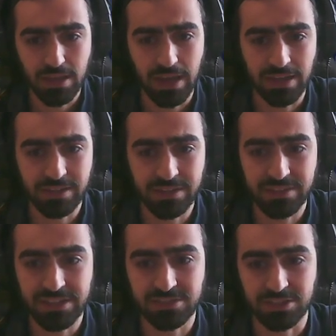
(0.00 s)
And then
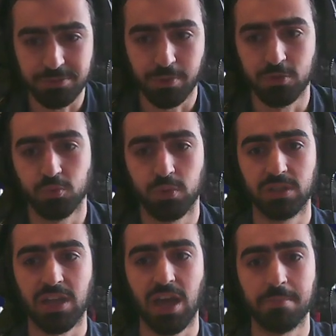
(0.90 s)
these, I suppose, will
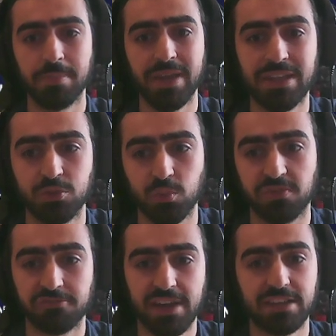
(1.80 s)
come into
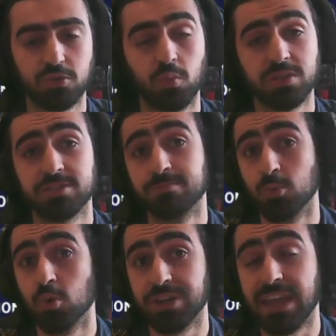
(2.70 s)
effect once
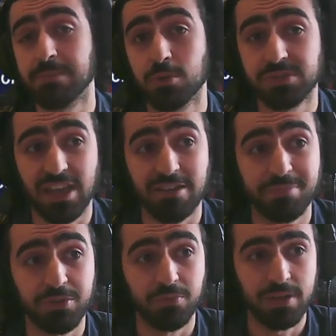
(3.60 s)
more game modes have
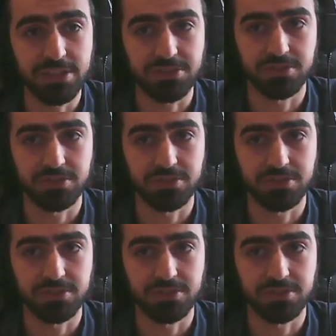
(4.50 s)
been released.